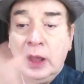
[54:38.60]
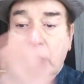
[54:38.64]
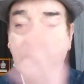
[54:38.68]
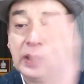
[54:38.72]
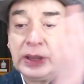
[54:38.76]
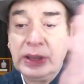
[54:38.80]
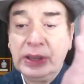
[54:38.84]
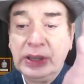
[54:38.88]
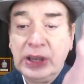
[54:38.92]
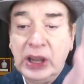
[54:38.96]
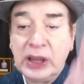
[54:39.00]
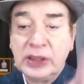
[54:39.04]

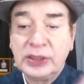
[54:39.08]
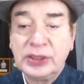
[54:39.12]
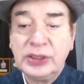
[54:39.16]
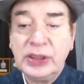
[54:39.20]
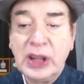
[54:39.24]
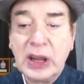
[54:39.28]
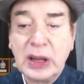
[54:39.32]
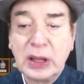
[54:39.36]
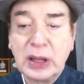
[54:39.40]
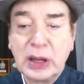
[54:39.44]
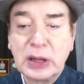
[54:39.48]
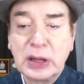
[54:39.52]
yes
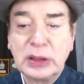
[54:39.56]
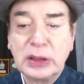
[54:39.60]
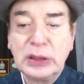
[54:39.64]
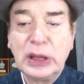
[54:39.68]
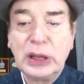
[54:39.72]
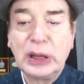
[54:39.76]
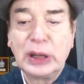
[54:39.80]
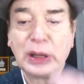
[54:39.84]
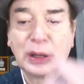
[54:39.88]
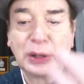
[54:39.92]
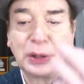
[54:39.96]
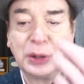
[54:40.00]

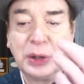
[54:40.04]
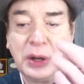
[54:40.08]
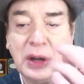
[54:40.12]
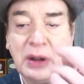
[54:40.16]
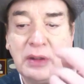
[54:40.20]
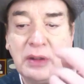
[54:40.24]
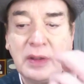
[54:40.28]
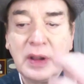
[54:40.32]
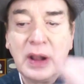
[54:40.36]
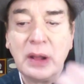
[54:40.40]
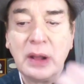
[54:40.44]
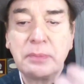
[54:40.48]
nagratna
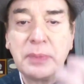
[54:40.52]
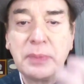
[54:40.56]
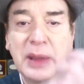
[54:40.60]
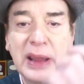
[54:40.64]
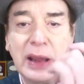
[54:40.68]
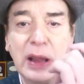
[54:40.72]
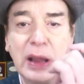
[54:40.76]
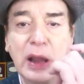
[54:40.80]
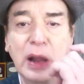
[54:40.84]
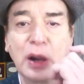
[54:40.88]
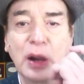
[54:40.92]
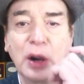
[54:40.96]

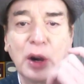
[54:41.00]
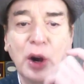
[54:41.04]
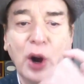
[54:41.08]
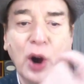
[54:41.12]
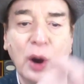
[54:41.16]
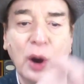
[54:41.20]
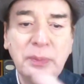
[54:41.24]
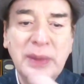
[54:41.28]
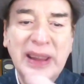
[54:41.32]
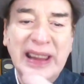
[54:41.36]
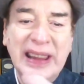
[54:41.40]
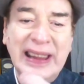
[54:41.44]
developing a
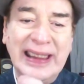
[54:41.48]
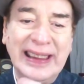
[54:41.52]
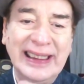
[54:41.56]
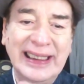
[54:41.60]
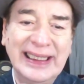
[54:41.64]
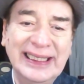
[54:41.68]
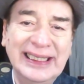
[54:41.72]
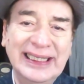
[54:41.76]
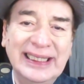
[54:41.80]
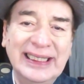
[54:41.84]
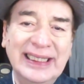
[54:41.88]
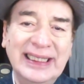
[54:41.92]

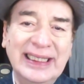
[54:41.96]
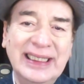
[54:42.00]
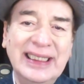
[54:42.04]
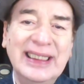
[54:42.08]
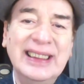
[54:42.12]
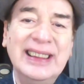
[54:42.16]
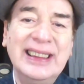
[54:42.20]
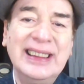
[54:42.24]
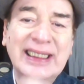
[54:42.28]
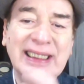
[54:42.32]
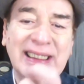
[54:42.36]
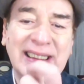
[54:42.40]
hobby
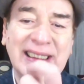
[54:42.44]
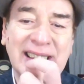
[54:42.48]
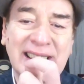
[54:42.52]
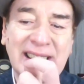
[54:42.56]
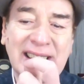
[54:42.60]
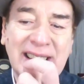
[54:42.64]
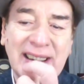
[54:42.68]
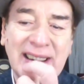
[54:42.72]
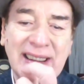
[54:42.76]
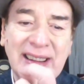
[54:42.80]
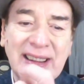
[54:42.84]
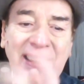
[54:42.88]

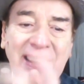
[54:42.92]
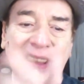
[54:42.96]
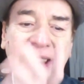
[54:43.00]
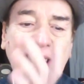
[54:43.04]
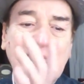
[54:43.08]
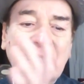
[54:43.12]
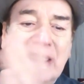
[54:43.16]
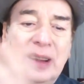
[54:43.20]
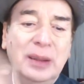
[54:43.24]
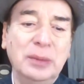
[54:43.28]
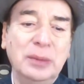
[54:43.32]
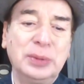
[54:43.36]
really
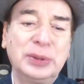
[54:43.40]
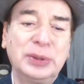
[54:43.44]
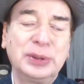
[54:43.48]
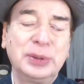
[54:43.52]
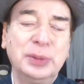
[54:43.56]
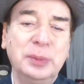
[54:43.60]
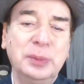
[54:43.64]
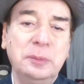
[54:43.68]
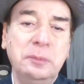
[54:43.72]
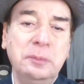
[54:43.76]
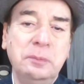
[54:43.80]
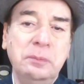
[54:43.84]

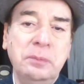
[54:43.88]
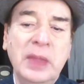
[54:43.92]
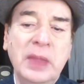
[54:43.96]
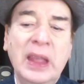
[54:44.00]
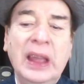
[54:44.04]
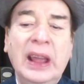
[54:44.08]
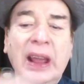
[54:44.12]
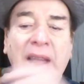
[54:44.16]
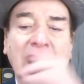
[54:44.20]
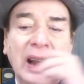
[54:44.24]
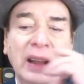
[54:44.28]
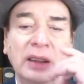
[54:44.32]
helps
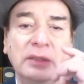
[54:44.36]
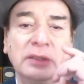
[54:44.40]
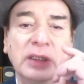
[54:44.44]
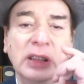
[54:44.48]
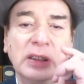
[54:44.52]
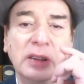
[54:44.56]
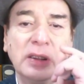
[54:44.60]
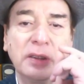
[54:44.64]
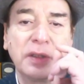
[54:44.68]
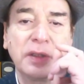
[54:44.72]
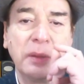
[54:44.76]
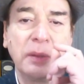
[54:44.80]
and
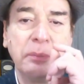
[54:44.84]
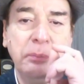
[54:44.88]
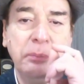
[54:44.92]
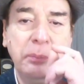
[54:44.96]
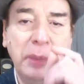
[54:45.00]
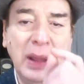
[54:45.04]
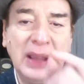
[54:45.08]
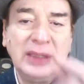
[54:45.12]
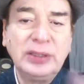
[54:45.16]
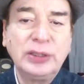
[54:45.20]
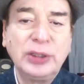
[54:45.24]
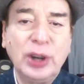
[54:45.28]
one of the
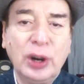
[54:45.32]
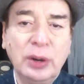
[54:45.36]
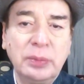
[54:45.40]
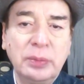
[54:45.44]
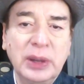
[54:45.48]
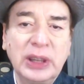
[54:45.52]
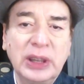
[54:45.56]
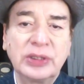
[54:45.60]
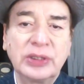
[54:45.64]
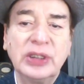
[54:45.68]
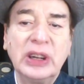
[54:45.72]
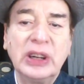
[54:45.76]
best
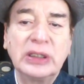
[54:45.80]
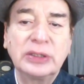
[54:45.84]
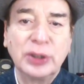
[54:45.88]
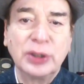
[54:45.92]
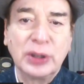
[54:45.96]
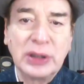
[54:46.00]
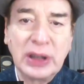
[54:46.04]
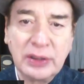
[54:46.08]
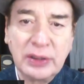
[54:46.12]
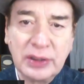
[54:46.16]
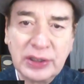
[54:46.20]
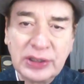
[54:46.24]
hobbies that's
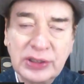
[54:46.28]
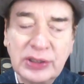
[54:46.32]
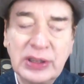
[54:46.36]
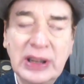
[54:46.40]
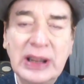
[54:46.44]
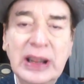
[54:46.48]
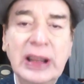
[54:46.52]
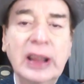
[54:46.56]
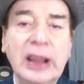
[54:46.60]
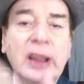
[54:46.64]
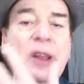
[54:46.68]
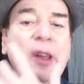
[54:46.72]
what i was
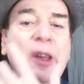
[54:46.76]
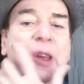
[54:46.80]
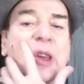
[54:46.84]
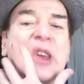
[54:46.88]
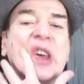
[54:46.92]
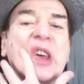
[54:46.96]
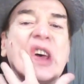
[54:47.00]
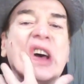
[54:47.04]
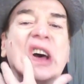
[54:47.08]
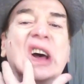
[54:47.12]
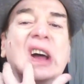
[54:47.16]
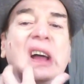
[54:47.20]
telling
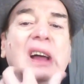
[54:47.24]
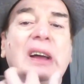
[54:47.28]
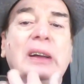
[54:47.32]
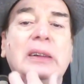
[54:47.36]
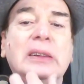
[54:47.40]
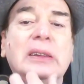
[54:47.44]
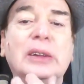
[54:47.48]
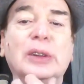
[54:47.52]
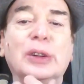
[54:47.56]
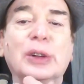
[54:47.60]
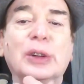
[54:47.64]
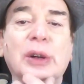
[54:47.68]
uh,
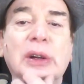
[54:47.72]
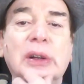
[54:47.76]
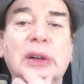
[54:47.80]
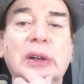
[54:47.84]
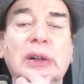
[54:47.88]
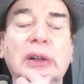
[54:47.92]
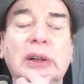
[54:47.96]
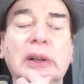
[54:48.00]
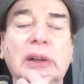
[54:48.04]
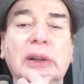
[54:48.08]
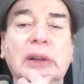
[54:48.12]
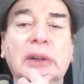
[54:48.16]
you know
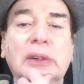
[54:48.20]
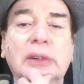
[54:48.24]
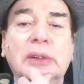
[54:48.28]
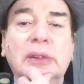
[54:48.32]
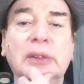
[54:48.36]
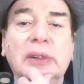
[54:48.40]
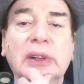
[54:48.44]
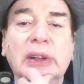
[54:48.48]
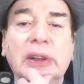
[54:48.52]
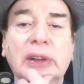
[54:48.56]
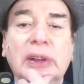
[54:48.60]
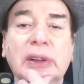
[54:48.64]
uh,
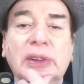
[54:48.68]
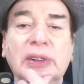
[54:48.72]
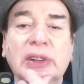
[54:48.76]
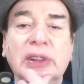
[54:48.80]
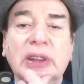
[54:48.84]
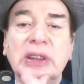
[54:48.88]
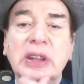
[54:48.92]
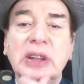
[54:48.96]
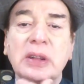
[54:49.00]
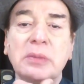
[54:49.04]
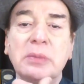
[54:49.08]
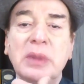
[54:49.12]
when
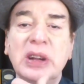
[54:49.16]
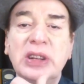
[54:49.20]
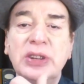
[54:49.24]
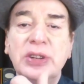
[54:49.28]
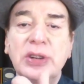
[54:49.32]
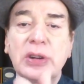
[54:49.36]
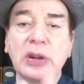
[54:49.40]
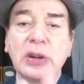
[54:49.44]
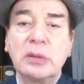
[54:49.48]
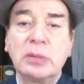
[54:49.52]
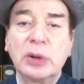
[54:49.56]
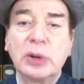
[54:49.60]
satyan
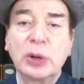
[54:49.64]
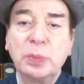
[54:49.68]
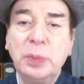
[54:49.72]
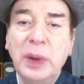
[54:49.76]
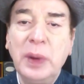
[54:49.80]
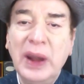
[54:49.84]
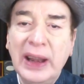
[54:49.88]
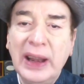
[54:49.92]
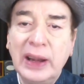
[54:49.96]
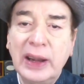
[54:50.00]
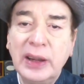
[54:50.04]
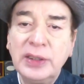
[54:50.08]
mentioned about
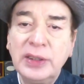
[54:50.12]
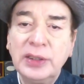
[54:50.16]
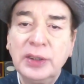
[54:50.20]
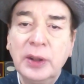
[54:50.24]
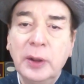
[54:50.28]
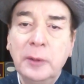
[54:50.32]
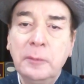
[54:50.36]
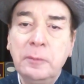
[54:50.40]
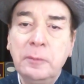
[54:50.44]
pets